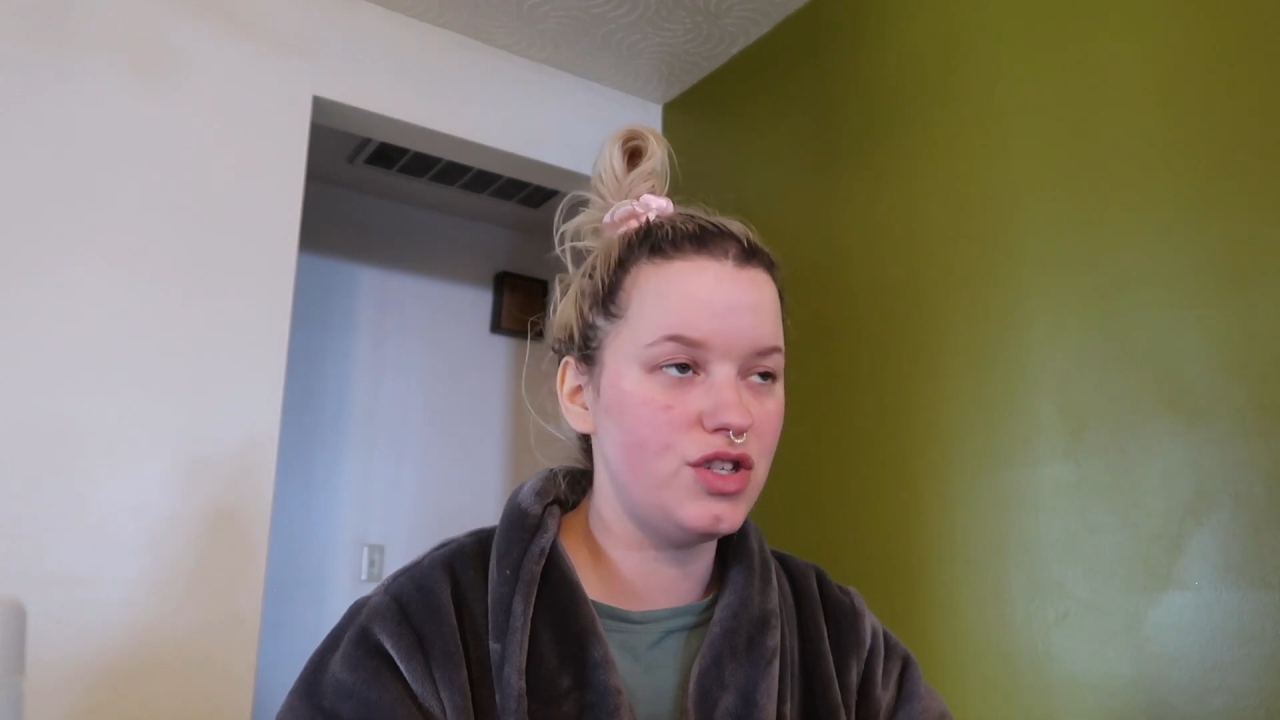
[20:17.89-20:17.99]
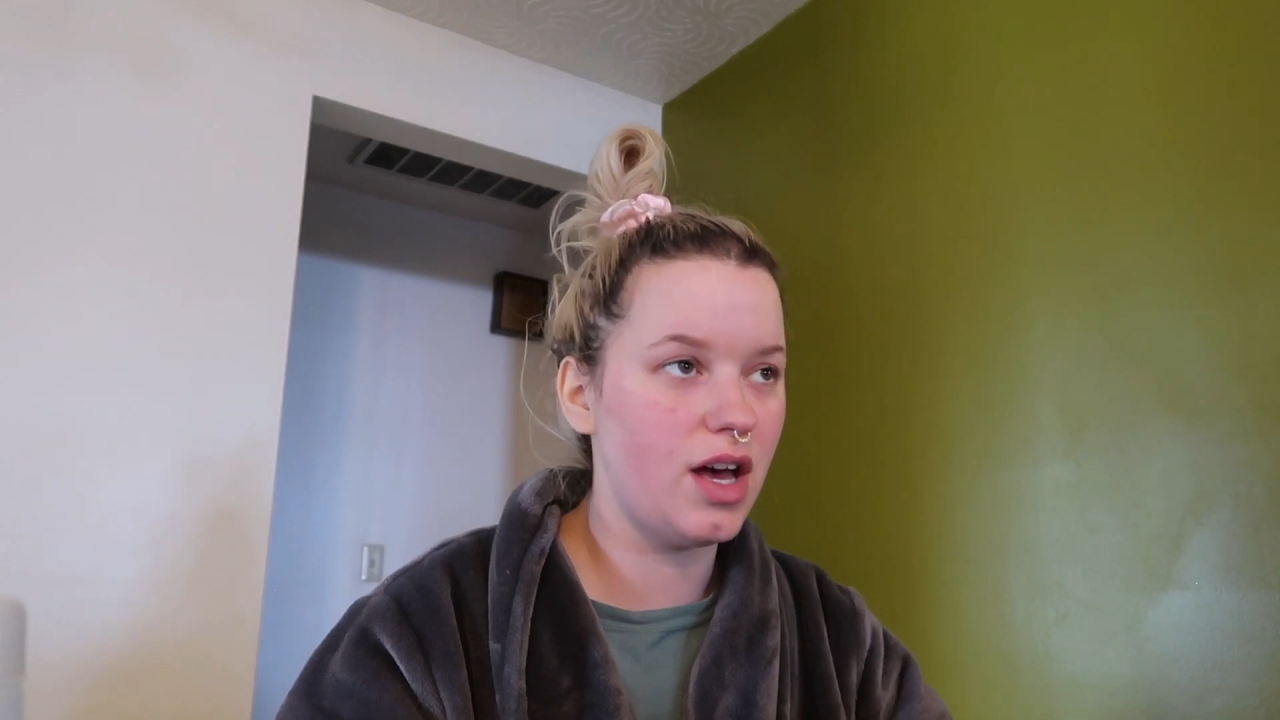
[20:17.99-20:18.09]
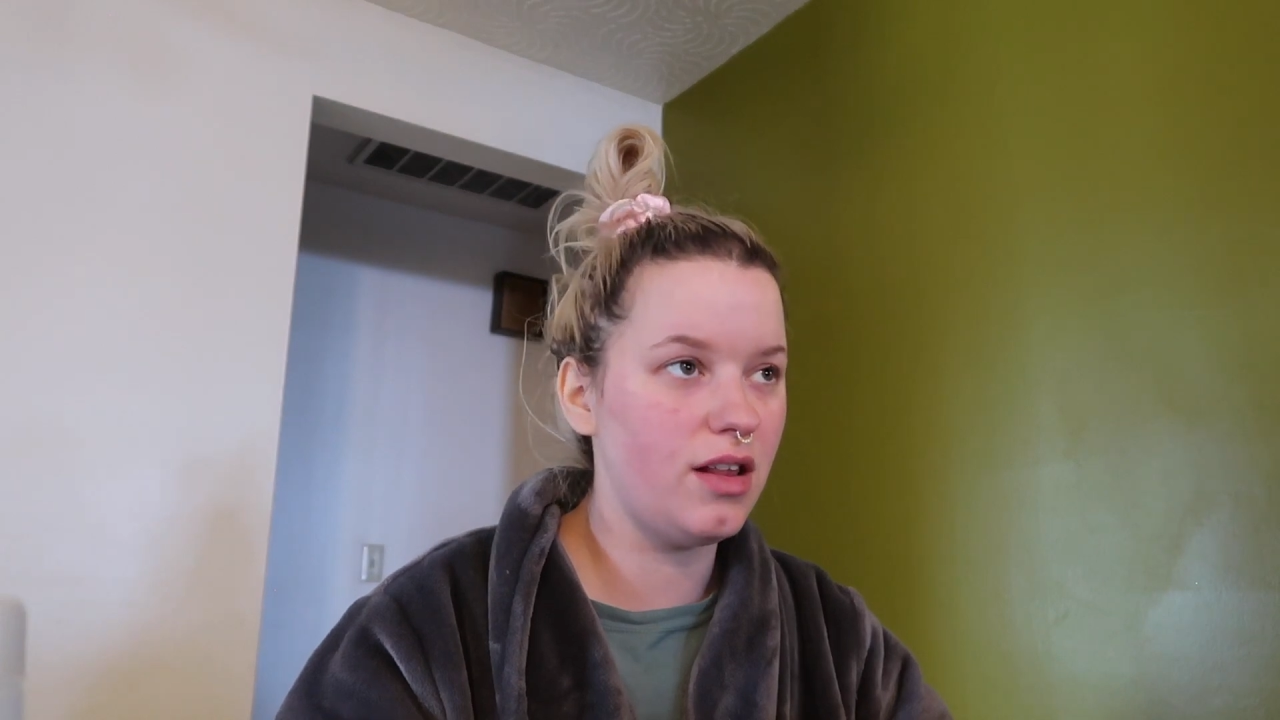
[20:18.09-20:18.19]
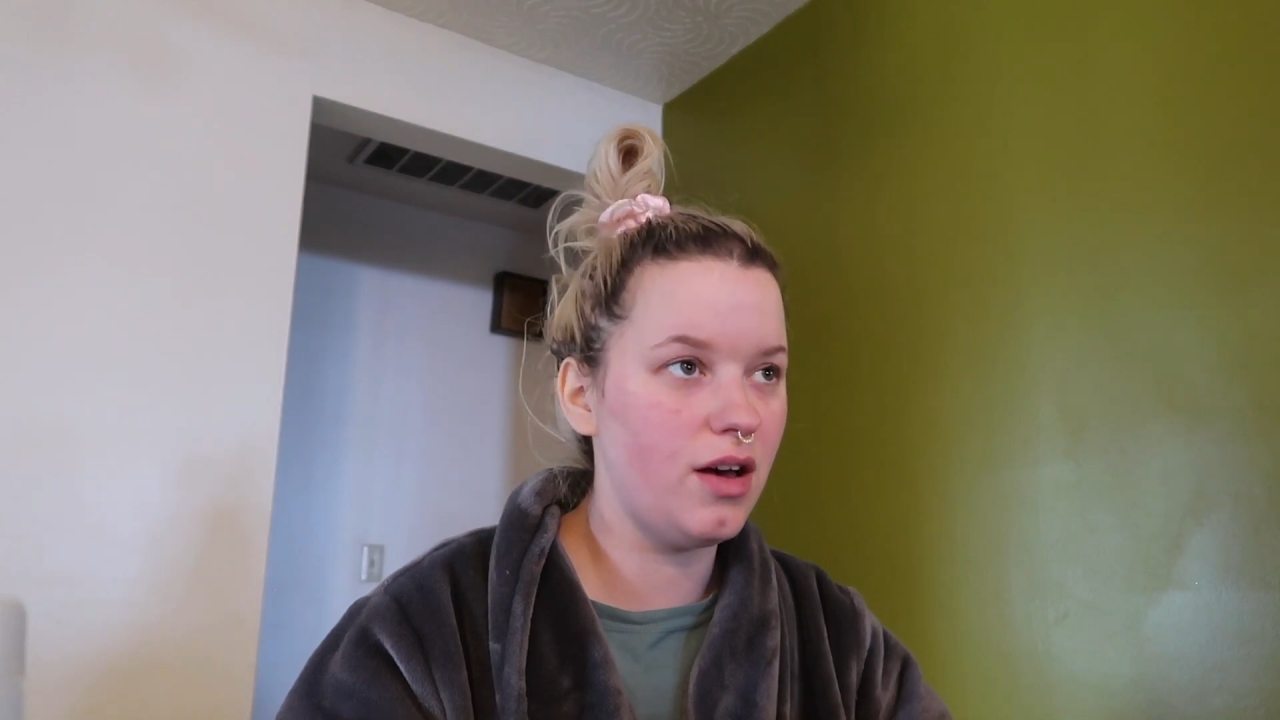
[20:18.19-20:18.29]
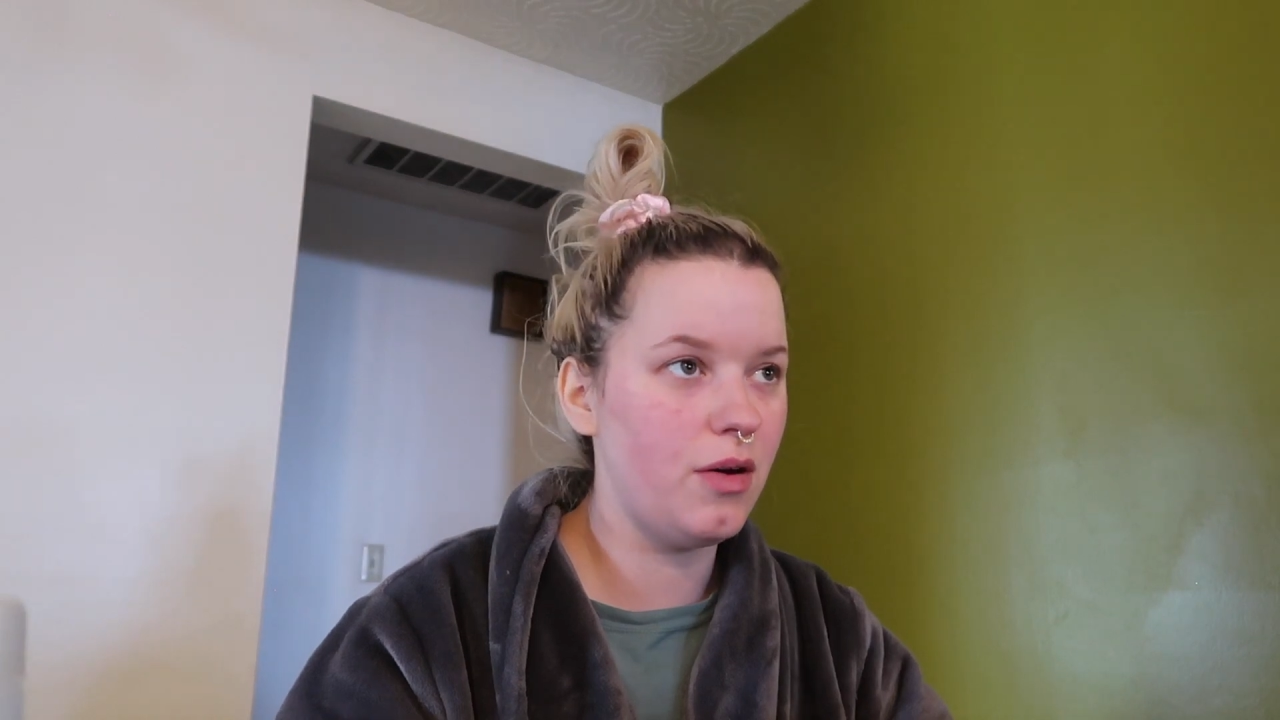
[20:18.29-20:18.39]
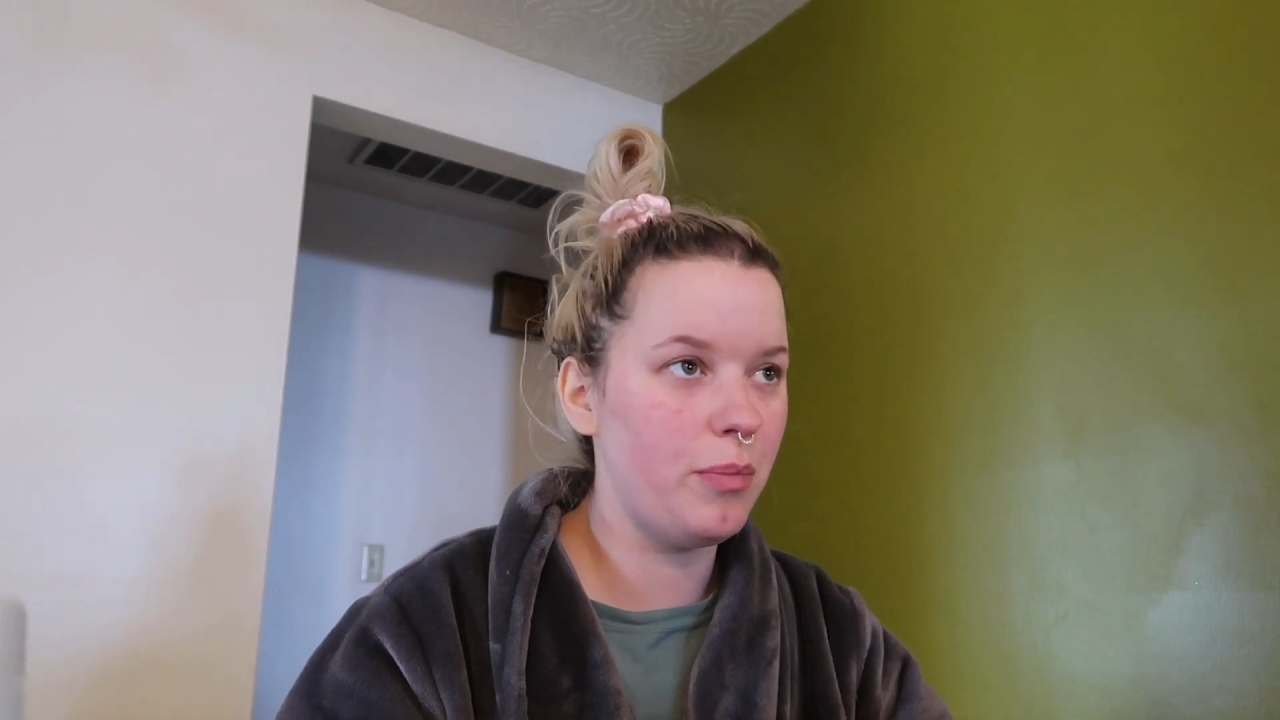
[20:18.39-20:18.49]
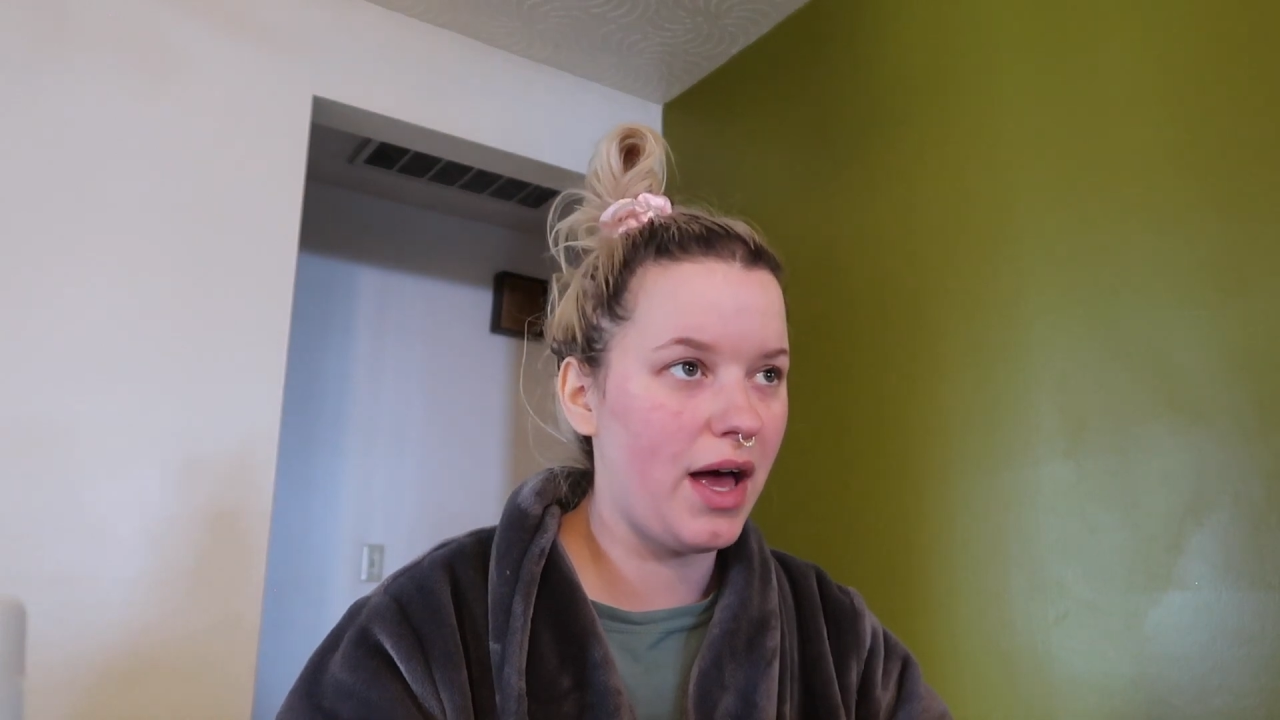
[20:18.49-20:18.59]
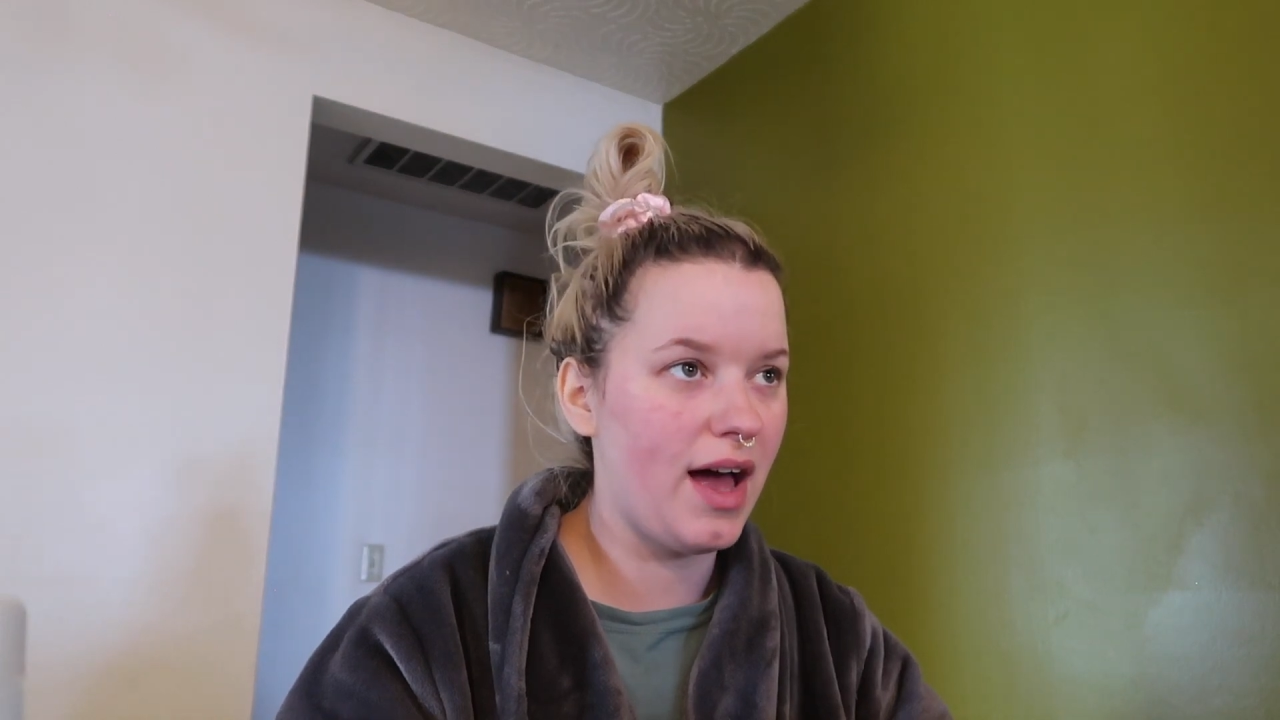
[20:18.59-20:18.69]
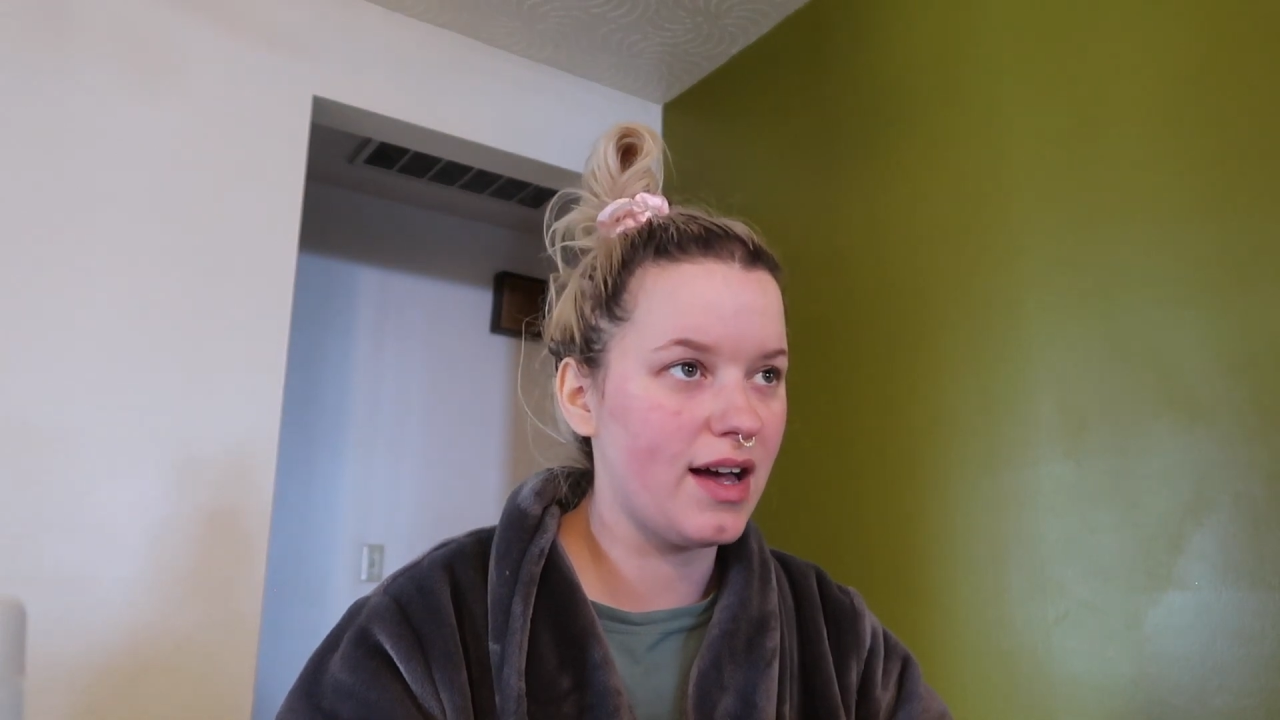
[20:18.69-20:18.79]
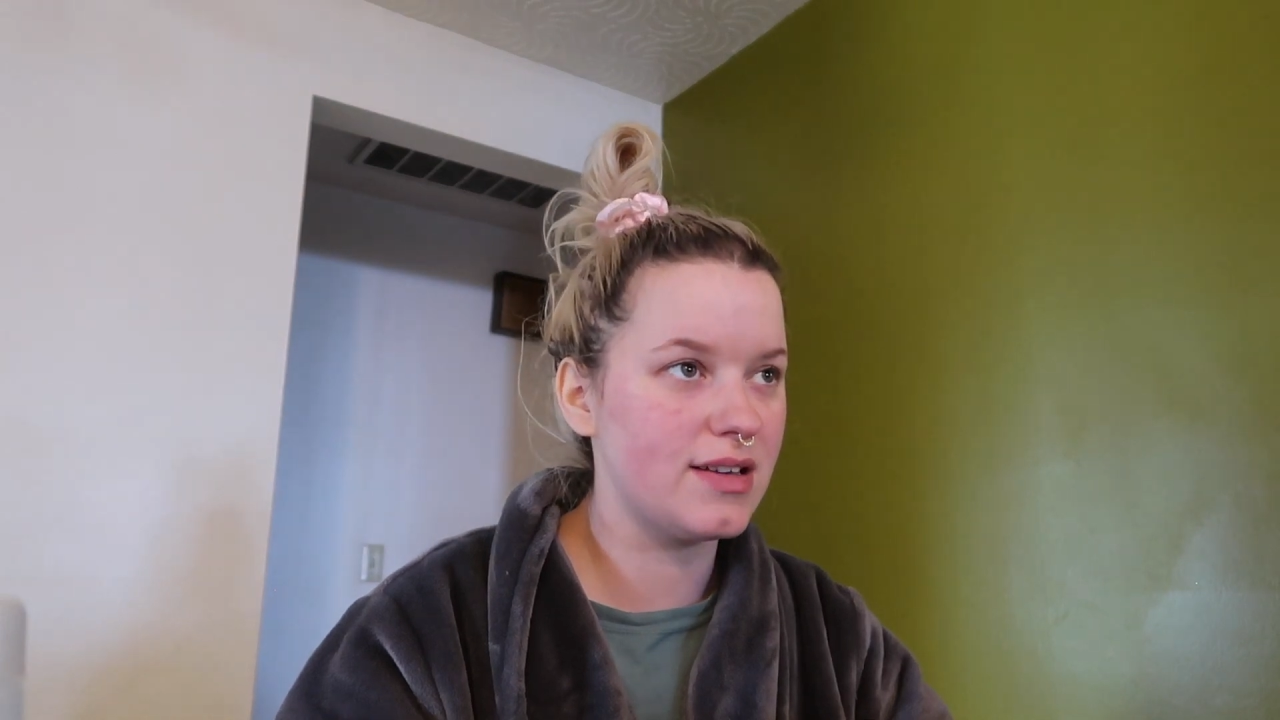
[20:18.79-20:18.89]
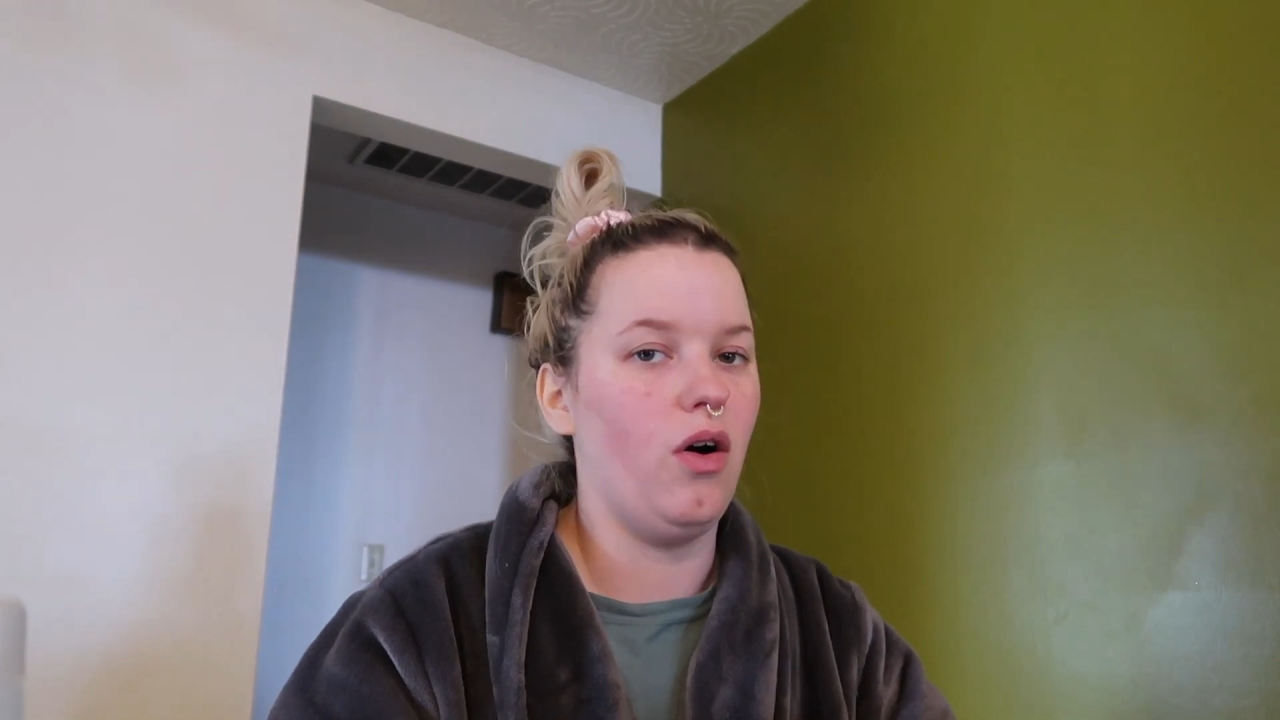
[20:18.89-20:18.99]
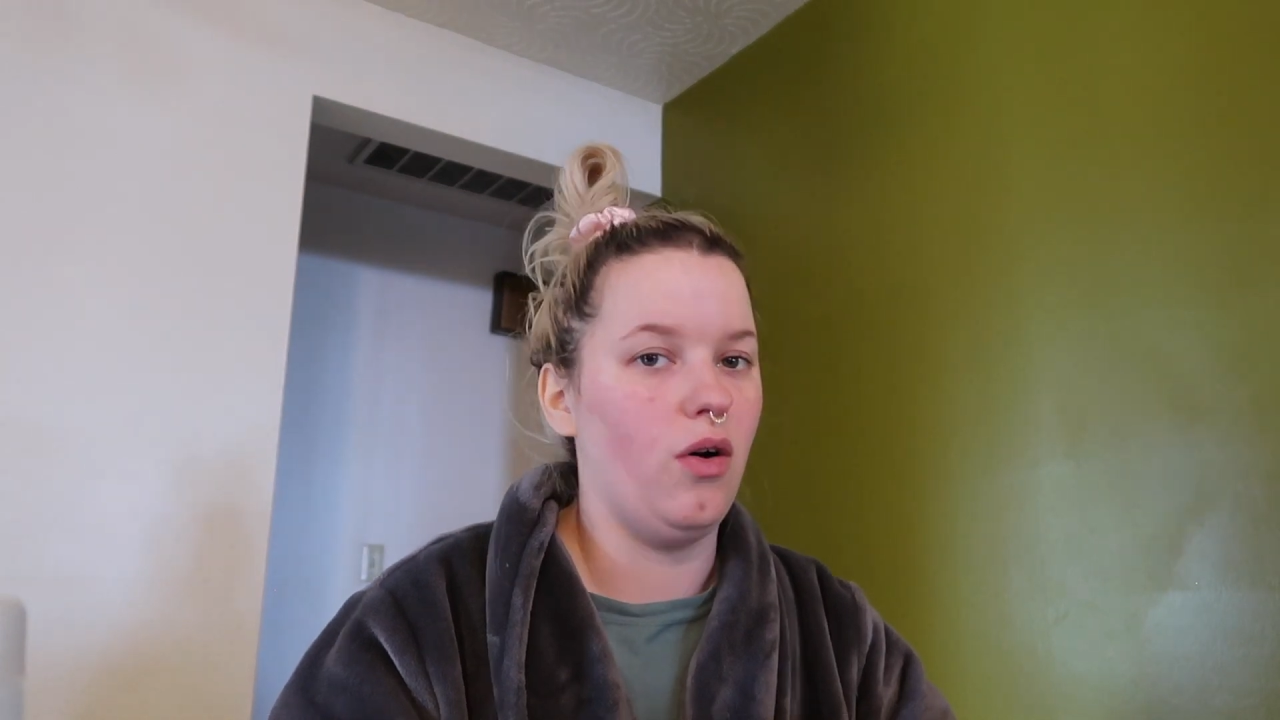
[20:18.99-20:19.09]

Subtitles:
Jello packs.